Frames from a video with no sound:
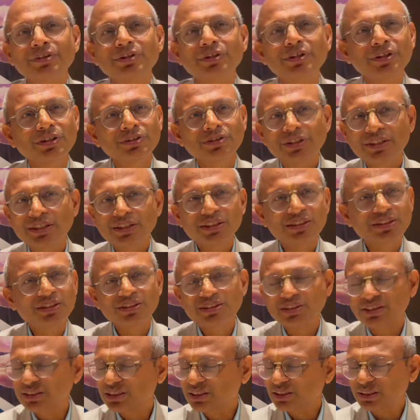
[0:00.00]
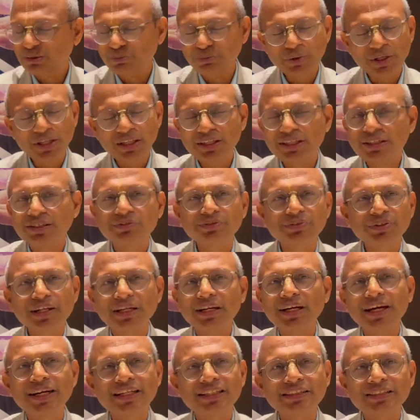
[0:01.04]
You see, it's completely
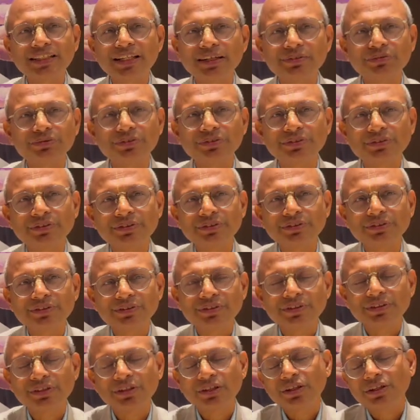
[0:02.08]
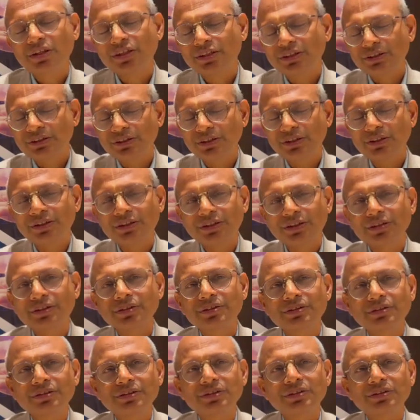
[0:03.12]
different landscape. So
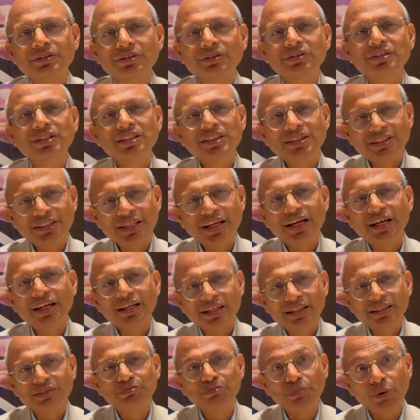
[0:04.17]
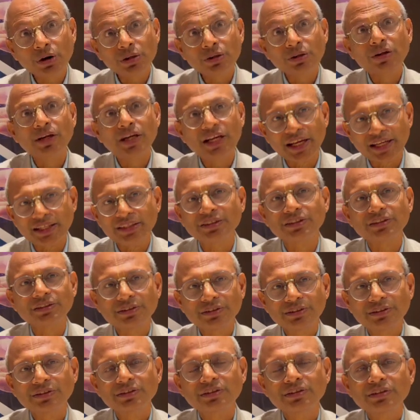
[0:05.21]
these are bottleneck.
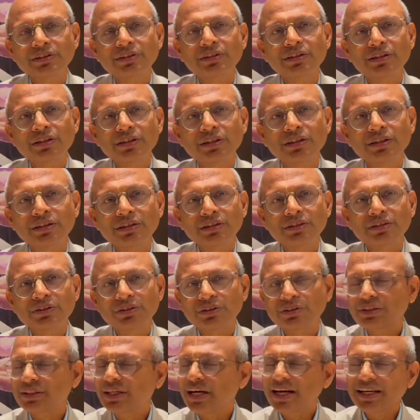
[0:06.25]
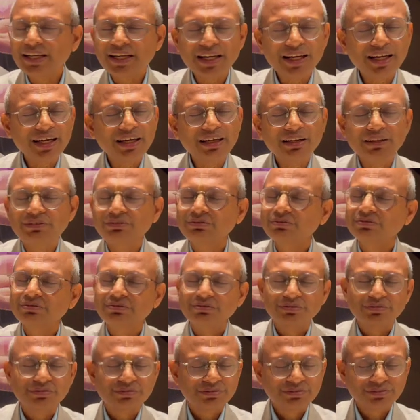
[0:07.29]
So data,
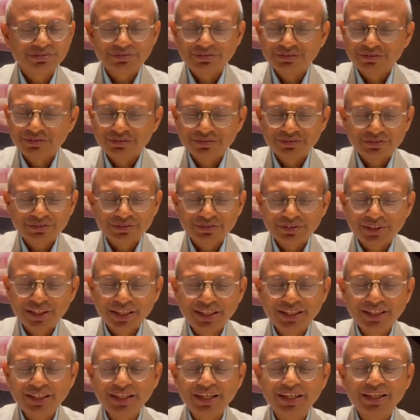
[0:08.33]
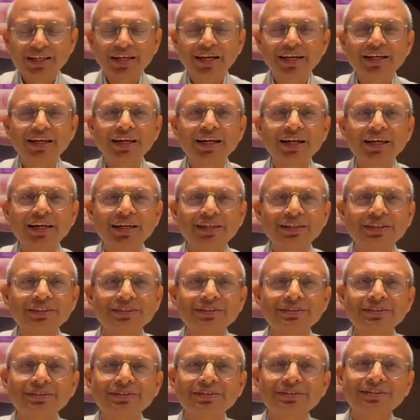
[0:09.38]
Indian data,
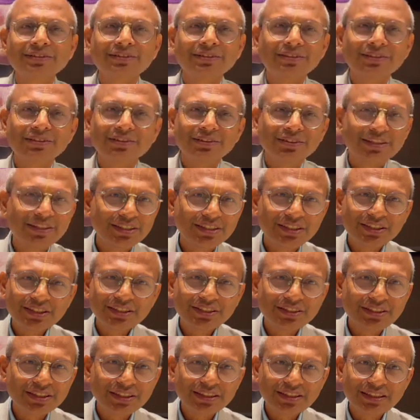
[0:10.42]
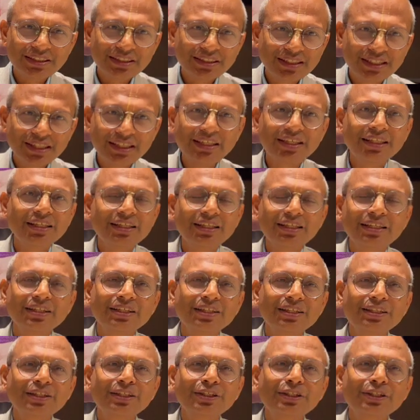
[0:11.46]
this is the key
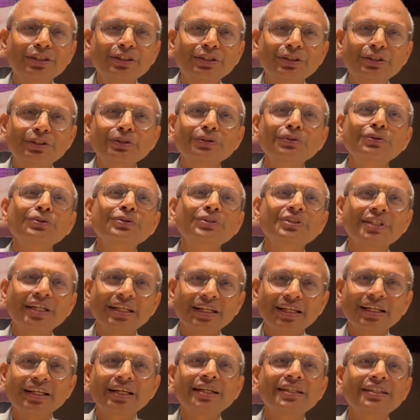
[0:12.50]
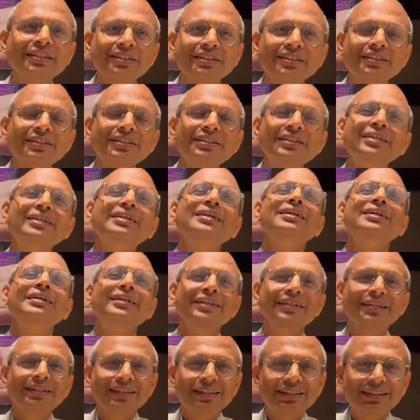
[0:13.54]
to generate
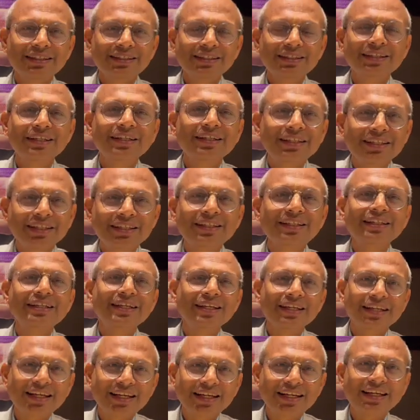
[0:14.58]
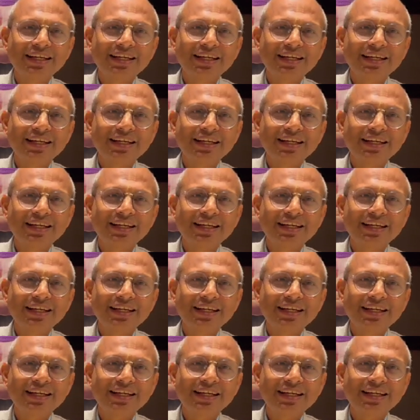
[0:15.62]
Indian,